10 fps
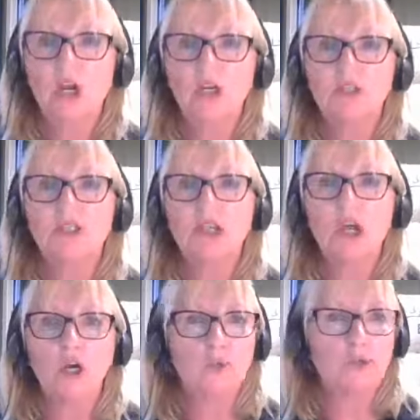Gloucester
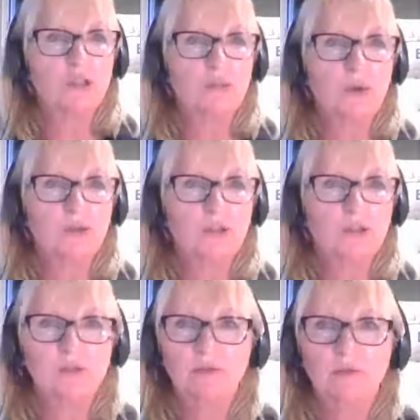Old Spot.
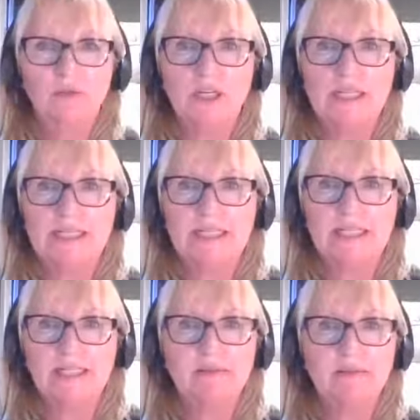What is
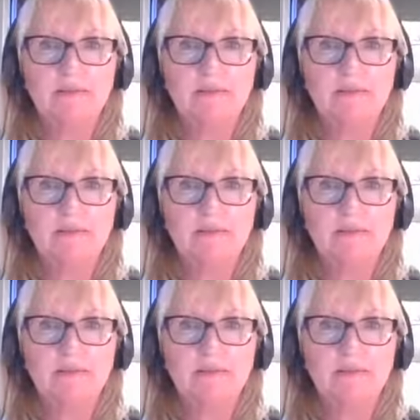it?